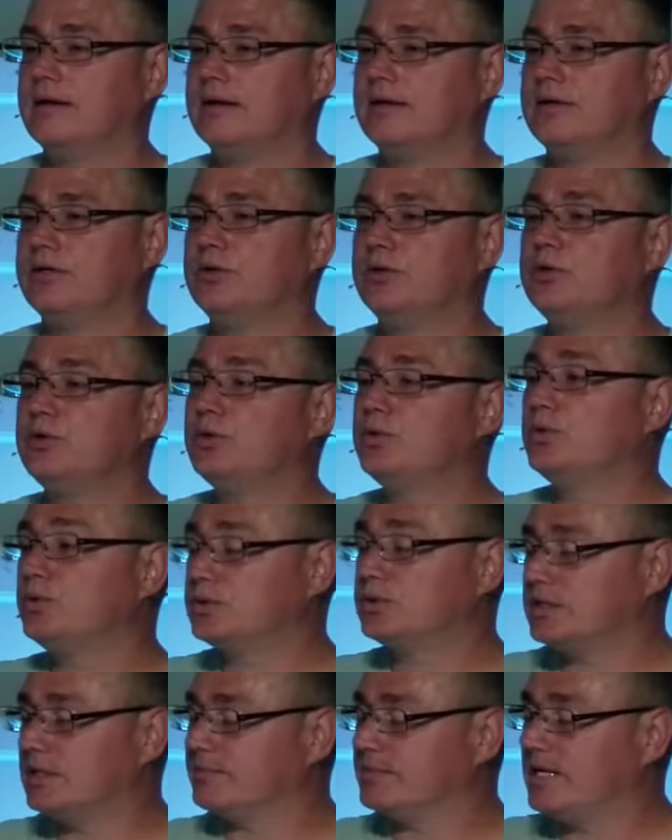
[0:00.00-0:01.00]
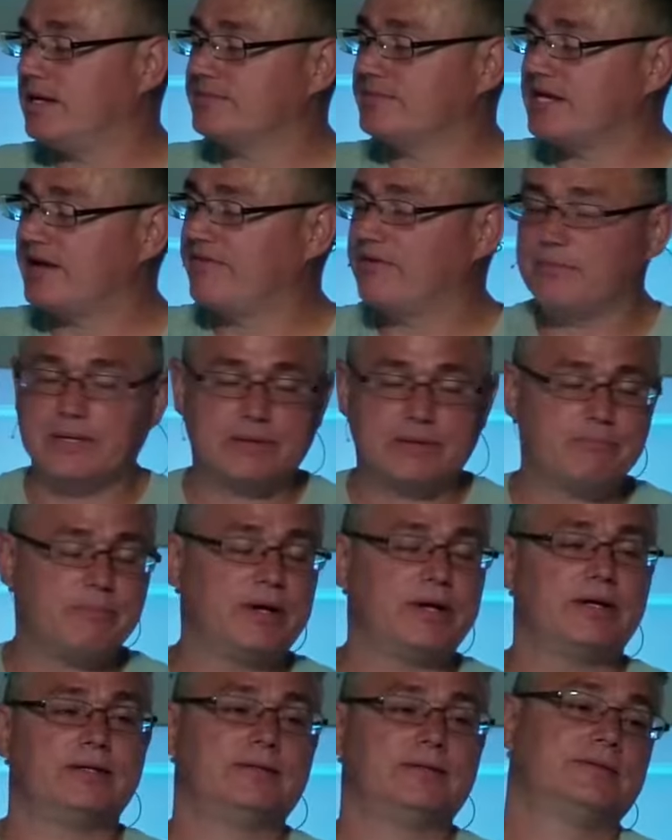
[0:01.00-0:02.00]
You sometimes have a big
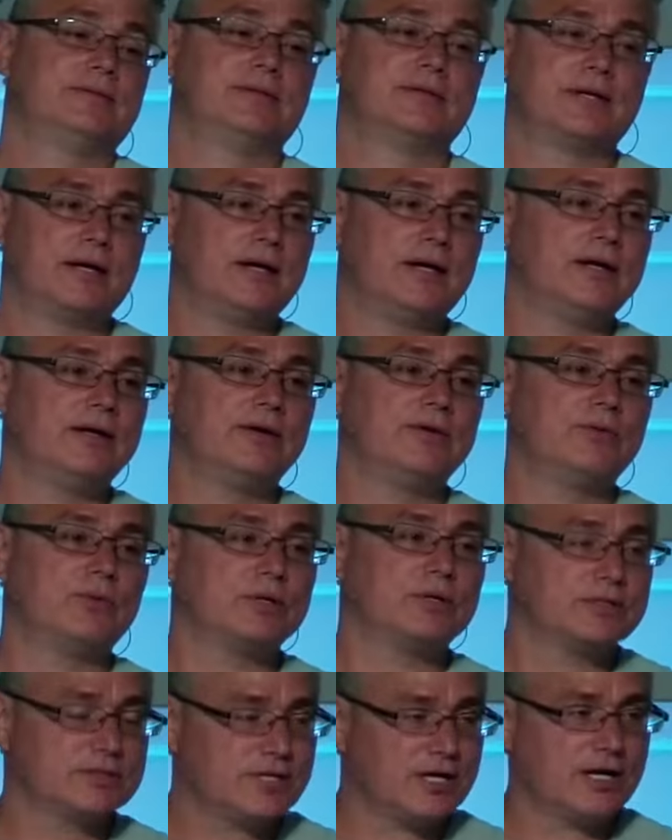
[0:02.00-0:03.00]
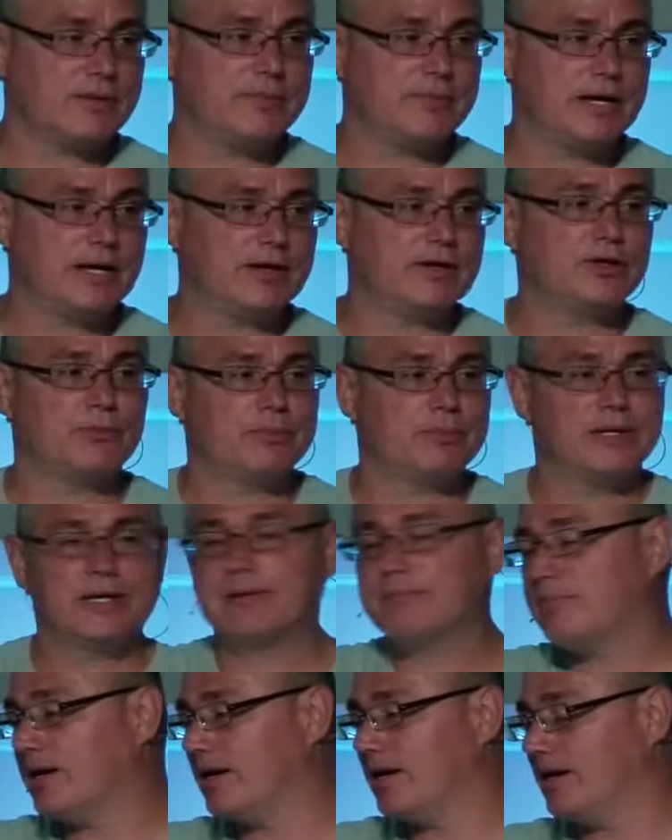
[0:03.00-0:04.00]
butt, okay? We're gonna talk about your big
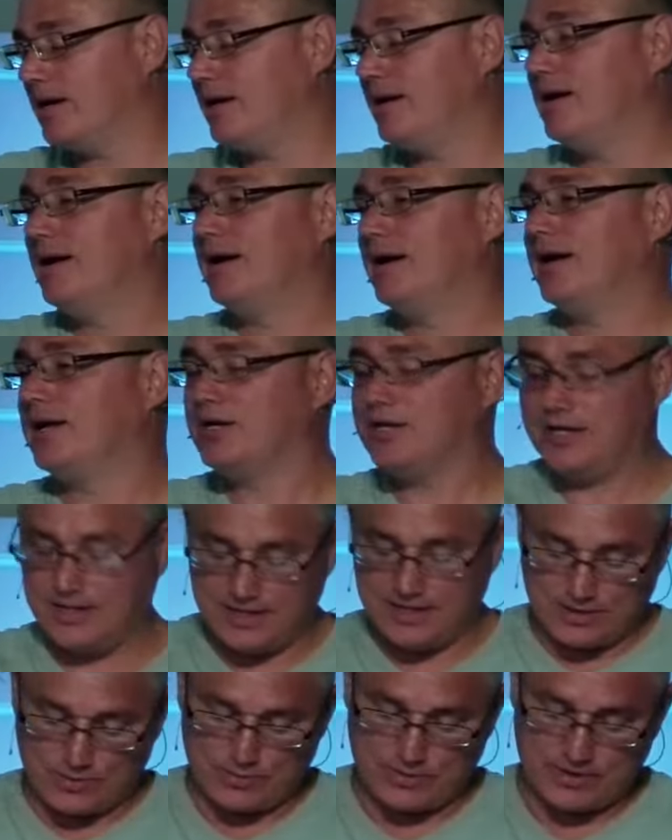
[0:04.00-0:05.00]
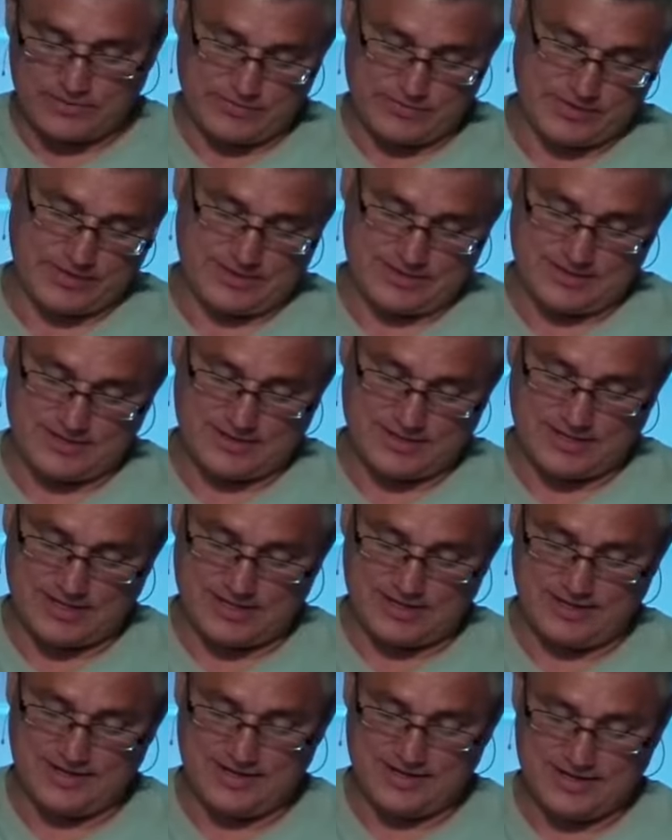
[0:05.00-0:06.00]
butt and you need to get rid of it,
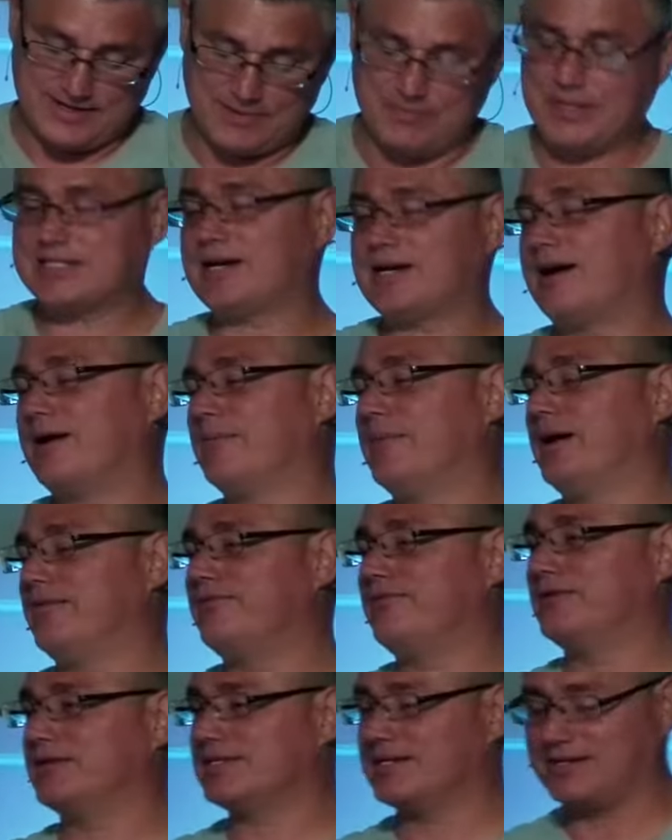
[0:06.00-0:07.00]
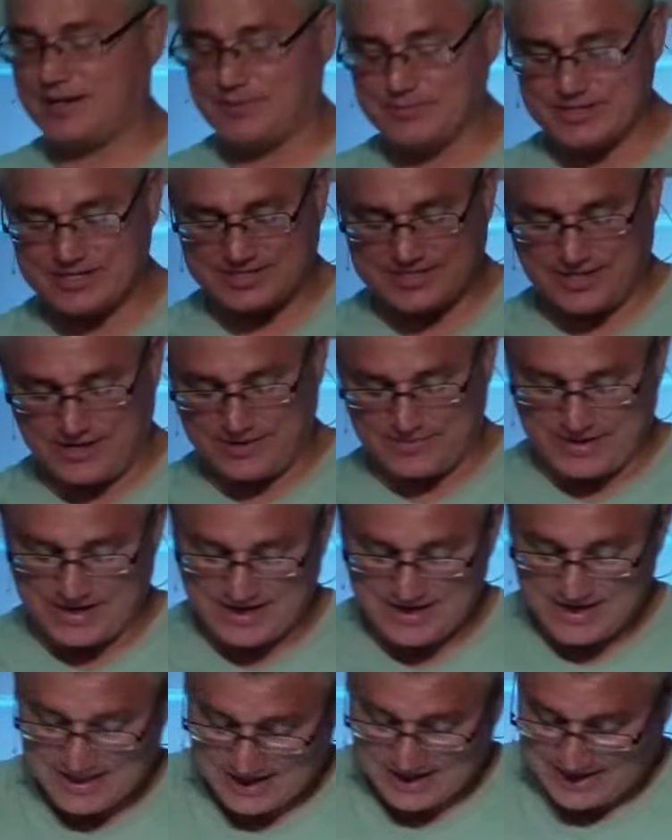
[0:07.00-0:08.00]
okay? I'm not talking about physical, I'm just talking about
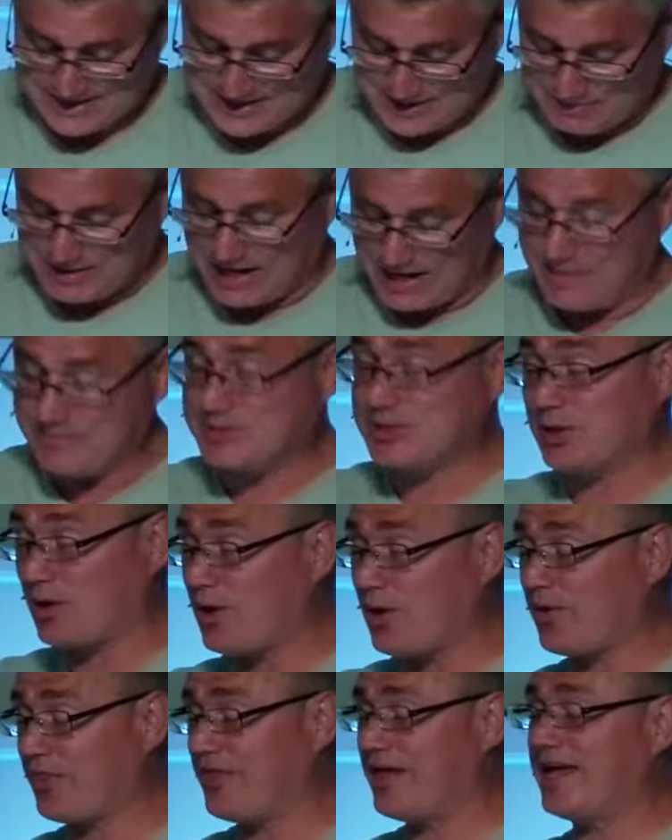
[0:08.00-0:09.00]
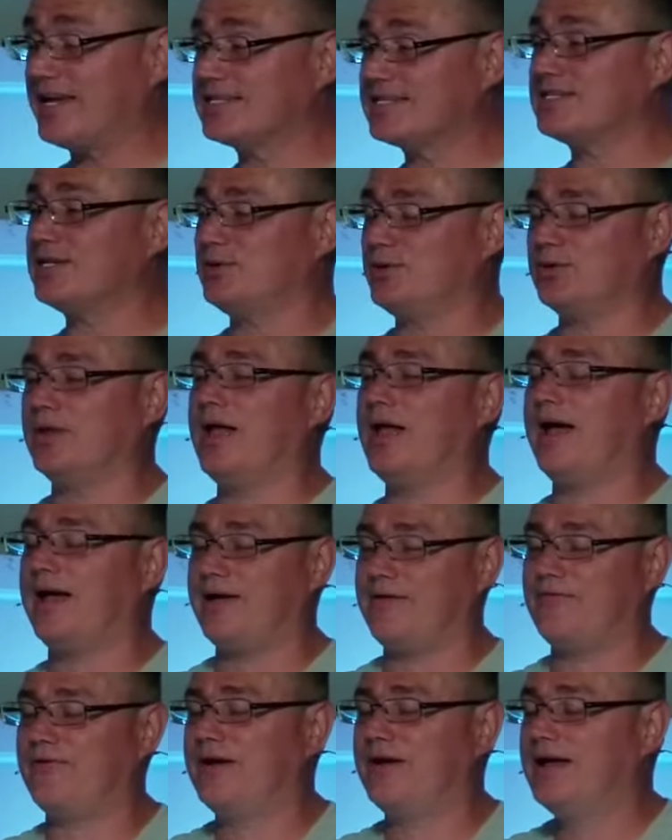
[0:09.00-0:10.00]
like sometimes there are things in your
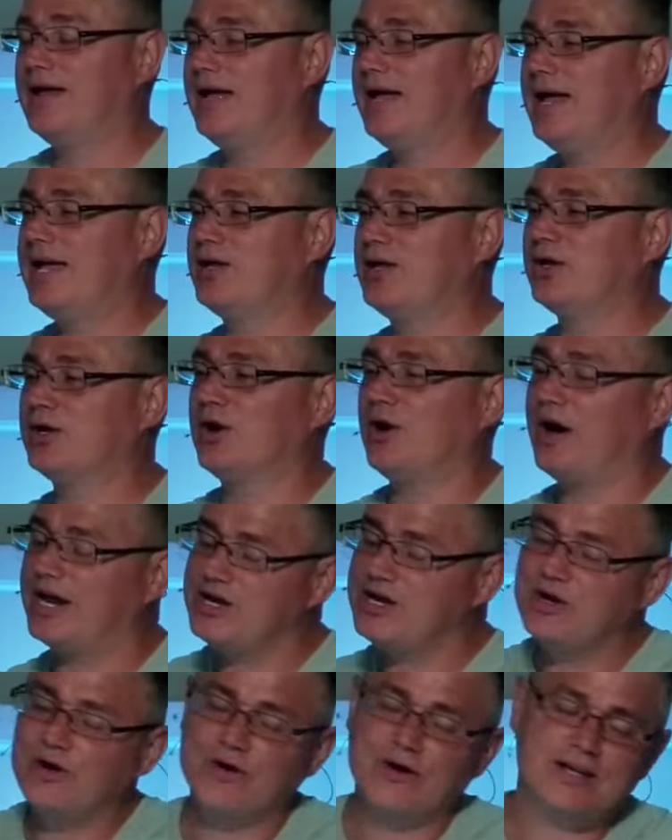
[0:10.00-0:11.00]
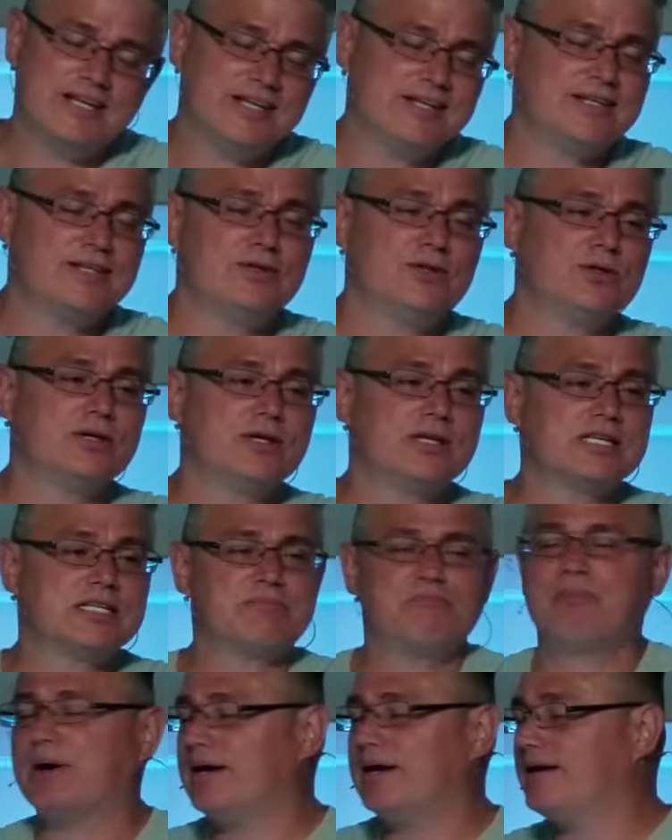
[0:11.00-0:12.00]
life and you go, I know I need to do this,
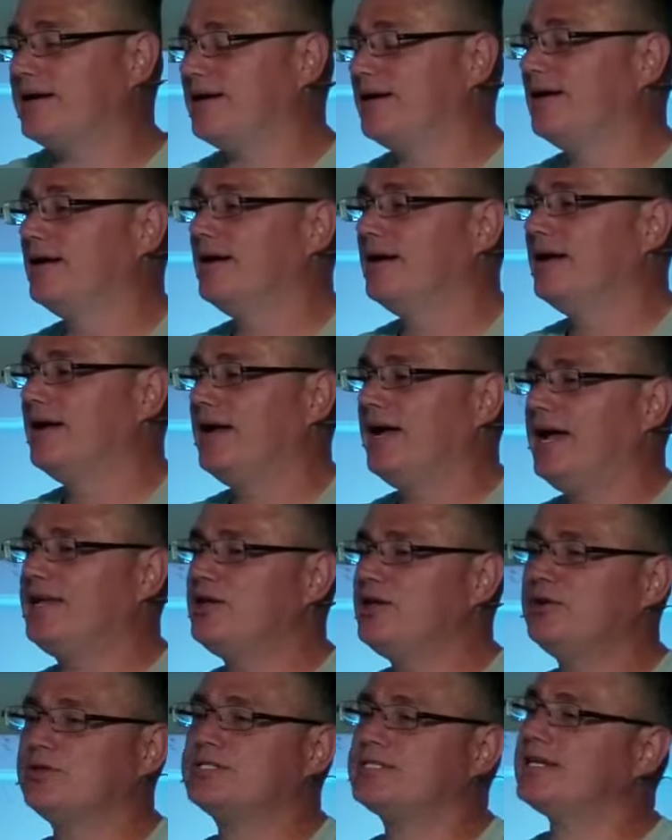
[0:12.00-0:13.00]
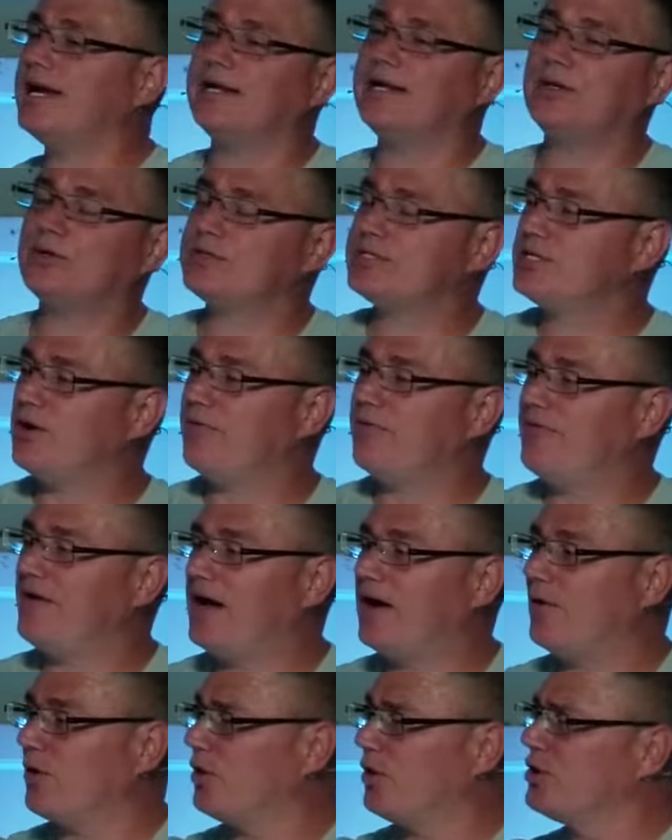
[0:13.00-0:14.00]
but and you psych yourself
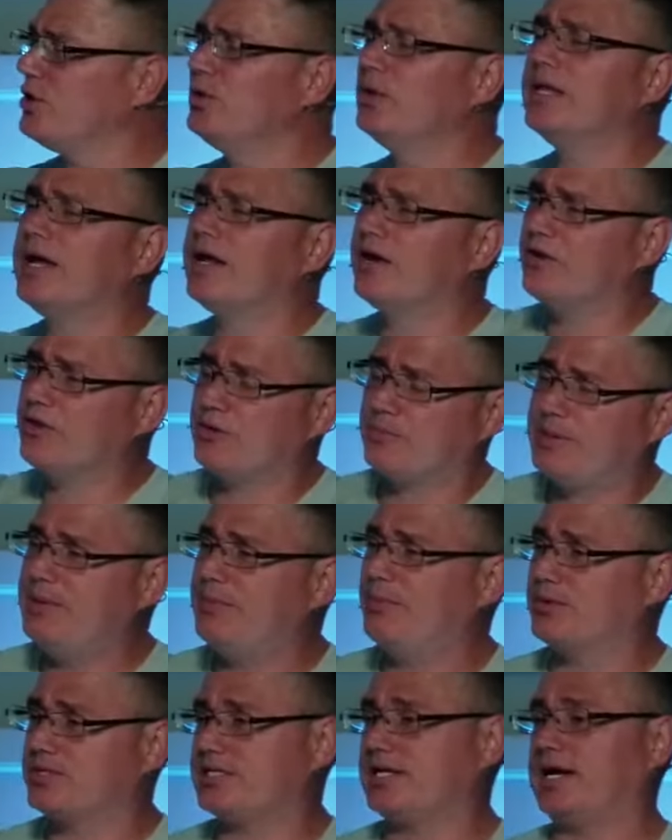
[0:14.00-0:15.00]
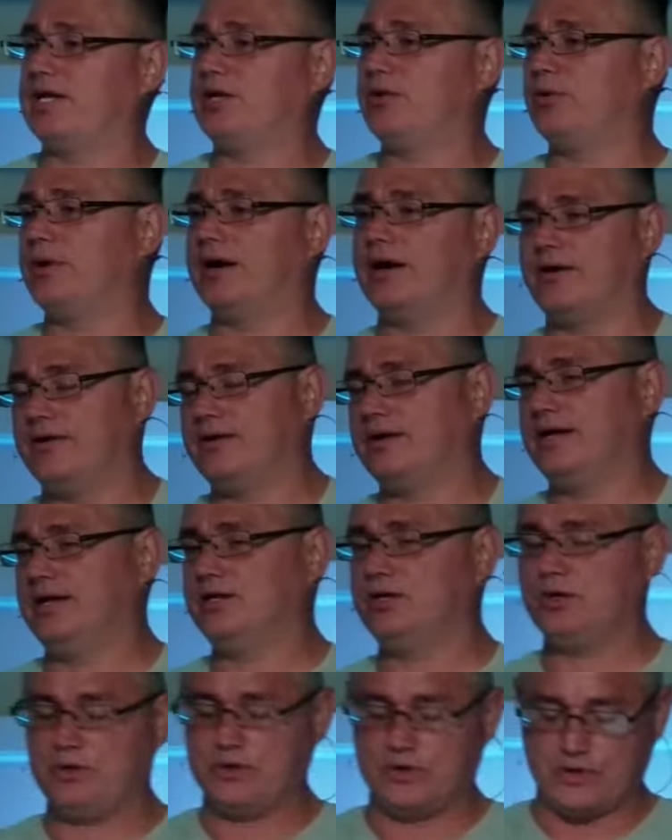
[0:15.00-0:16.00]
out, or you let other people psych you out, and
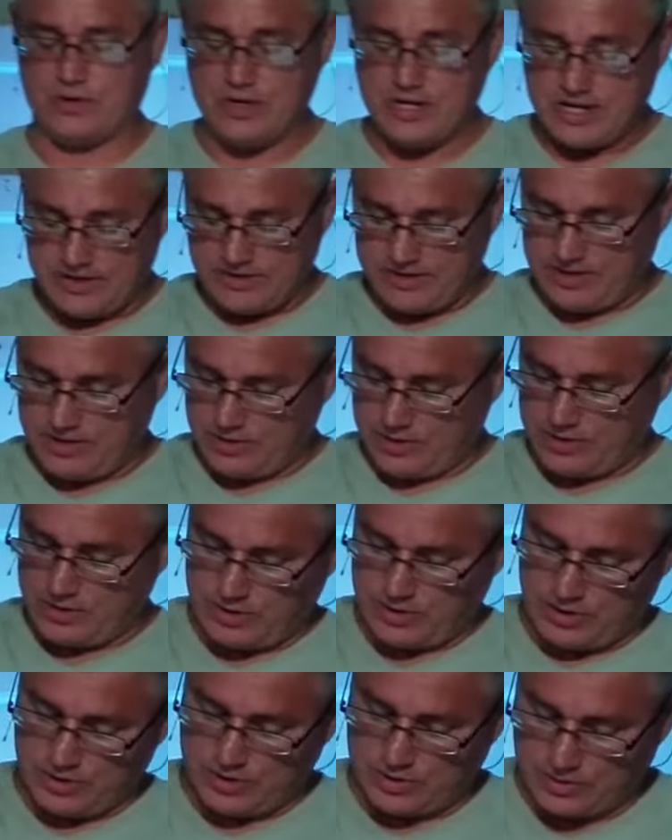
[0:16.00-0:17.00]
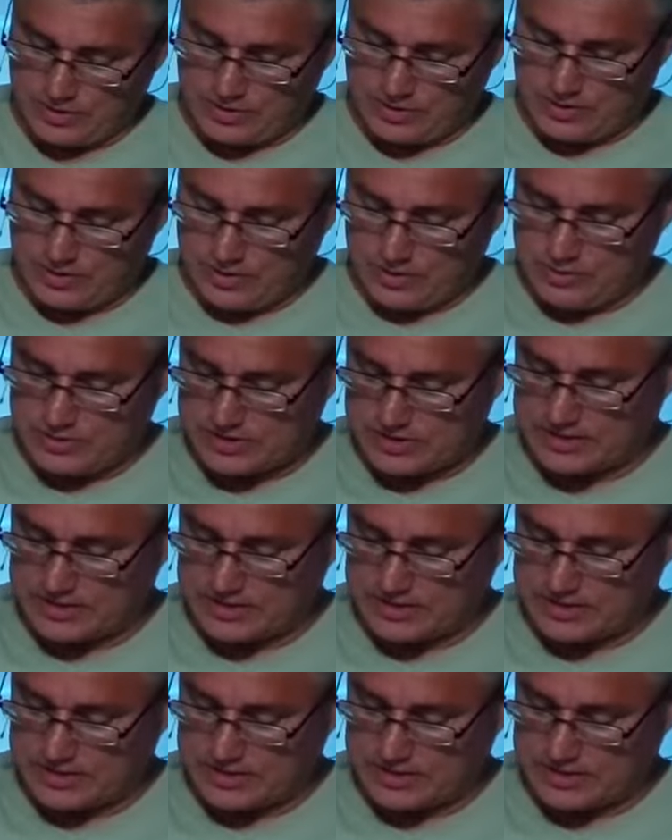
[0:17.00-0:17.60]
you go, you, you know, you, you, just